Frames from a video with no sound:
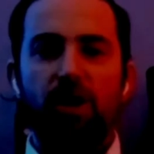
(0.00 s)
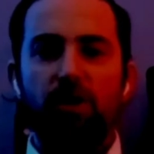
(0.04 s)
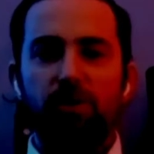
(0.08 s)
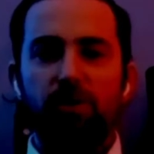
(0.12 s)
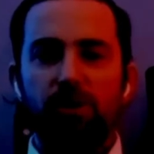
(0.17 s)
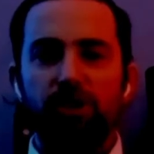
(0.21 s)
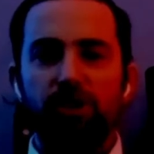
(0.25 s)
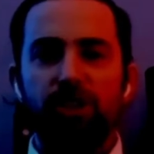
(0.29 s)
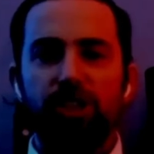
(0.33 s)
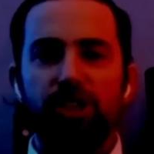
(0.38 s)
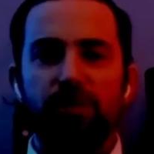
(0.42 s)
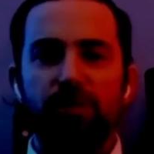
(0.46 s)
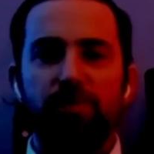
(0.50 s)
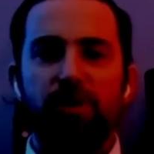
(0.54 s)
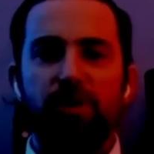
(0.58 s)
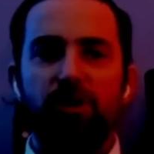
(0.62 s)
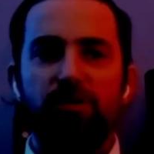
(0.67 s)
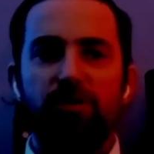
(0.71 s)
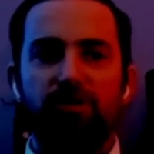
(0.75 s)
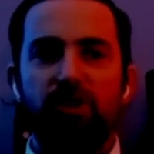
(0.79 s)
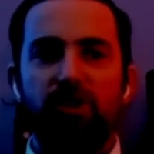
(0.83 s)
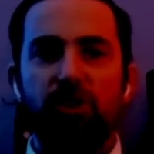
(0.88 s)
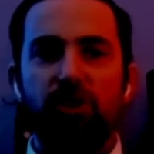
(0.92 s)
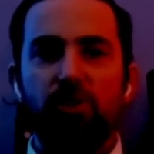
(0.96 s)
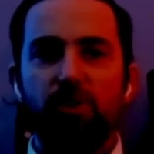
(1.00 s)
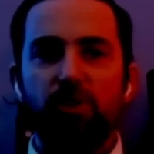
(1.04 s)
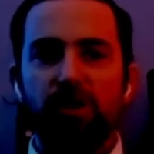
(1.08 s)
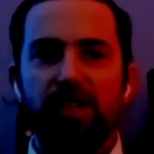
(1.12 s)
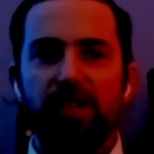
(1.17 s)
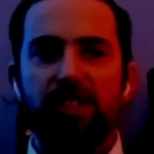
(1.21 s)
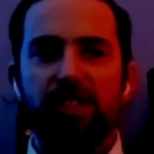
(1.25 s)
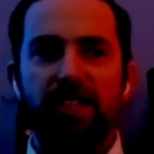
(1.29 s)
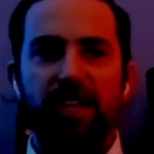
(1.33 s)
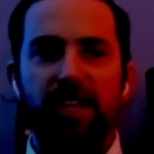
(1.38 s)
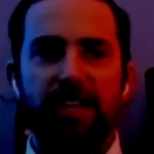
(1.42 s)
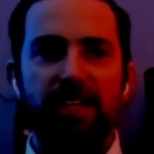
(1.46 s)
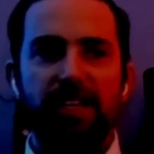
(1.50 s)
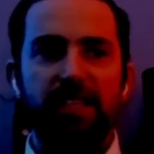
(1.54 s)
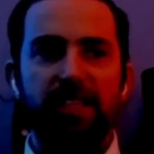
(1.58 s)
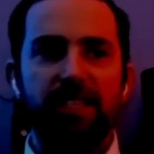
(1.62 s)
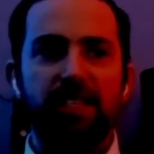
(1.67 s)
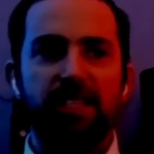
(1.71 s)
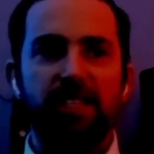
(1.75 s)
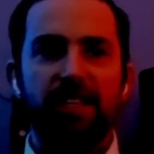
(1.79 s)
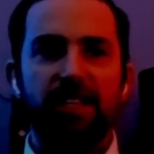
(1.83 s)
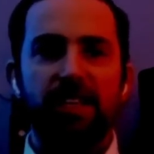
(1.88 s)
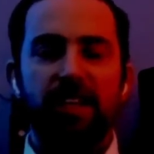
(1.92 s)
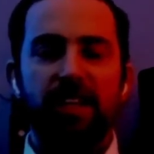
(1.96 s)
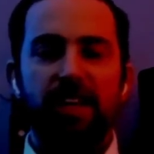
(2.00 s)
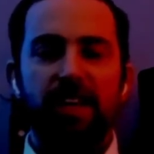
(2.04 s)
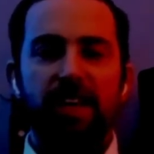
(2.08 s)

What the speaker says: ownership of your designs